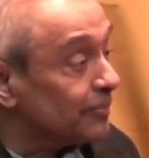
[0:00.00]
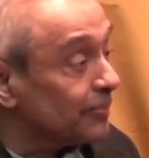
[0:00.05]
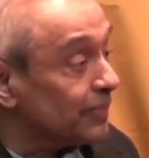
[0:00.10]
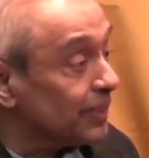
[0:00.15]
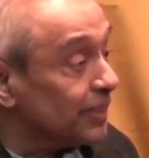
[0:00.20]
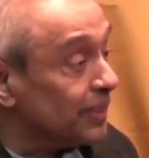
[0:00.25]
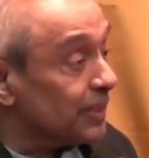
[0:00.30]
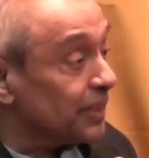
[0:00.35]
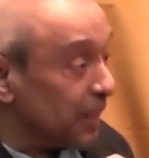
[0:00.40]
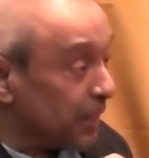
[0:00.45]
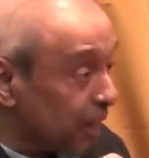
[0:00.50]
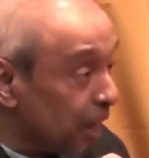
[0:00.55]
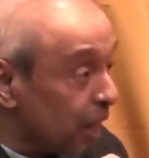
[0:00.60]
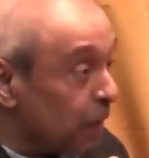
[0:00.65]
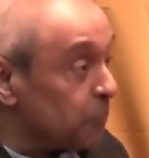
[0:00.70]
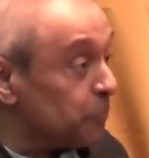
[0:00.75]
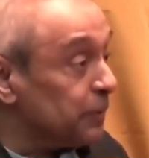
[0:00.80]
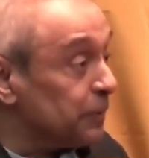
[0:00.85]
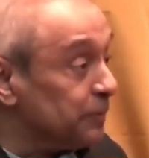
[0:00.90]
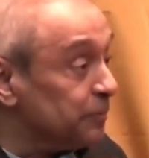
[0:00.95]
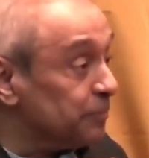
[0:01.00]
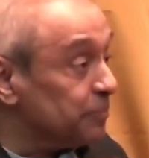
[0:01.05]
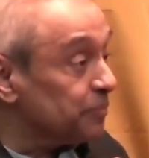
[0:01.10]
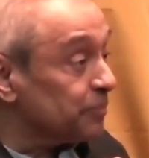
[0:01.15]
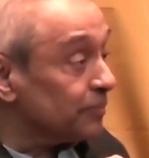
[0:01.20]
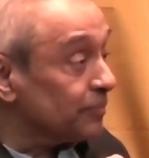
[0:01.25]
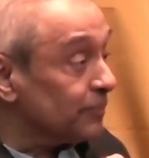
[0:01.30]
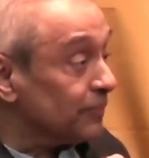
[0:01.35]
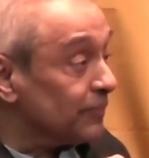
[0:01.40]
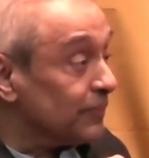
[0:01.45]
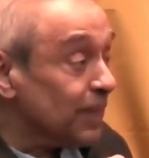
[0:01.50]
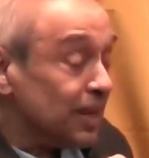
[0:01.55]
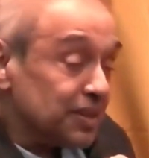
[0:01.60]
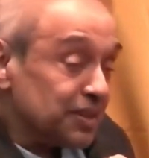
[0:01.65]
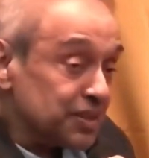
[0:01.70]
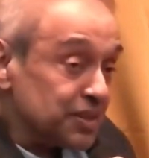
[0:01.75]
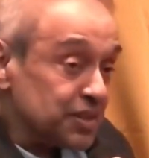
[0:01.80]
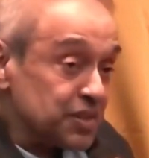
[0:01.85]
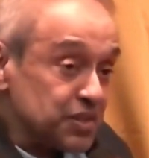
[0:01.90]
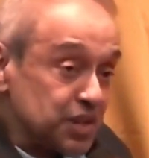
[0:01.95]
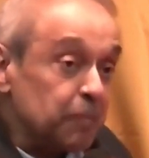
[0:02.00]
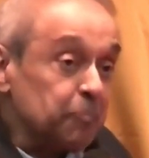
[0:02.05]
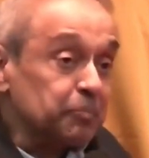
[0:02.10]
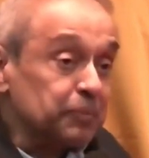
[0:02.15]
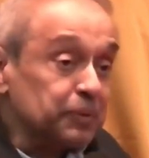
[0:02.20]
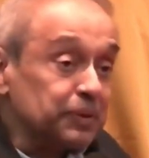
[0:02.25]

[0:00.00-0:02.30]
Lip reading: It can happen, and it has happened.